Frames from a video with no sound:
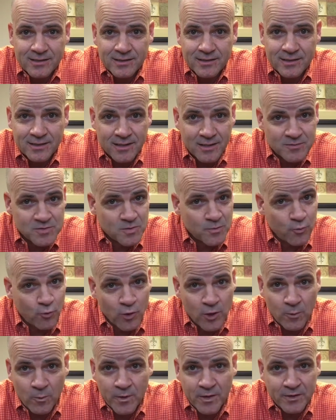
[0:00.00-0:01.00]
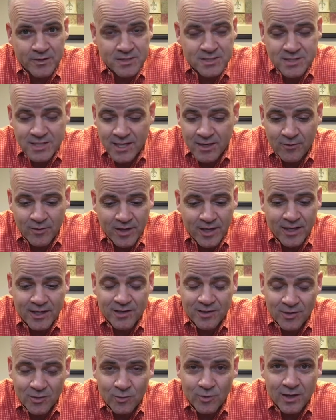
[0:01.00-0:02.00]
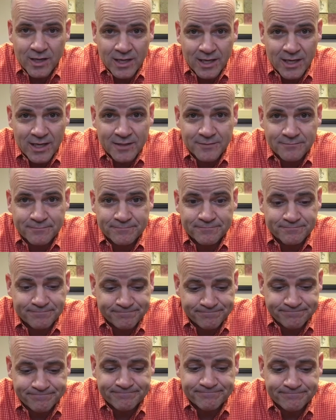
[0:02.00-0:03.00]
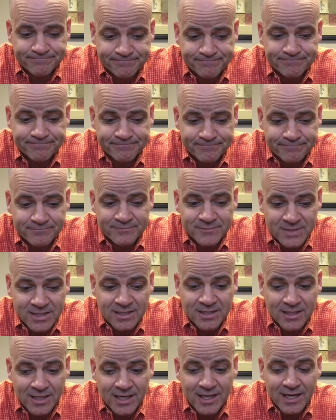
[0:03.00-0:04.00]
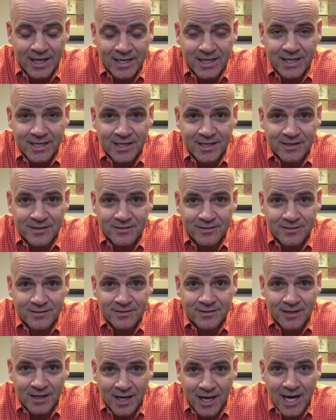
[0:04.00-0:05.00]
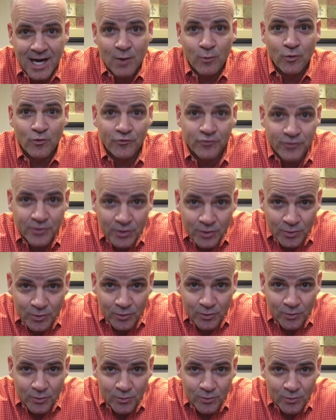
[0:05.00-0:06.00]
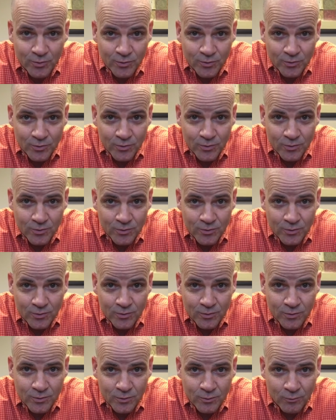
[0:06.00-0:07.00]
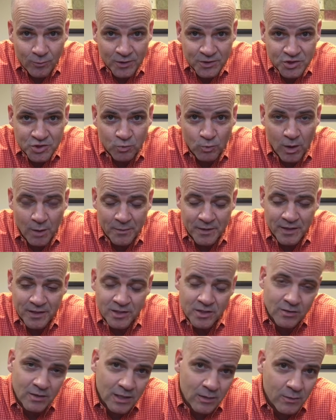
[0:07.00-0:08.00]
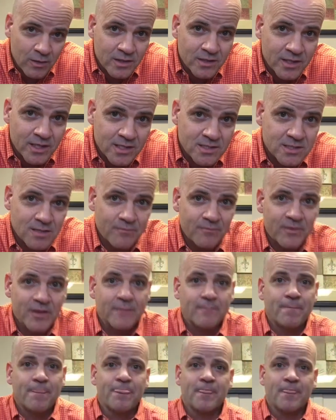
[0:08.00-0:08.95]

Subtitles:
It comes a point where you just say, okay, you know what, God? I get it. I will do what you want me to do. And I want to tell you something.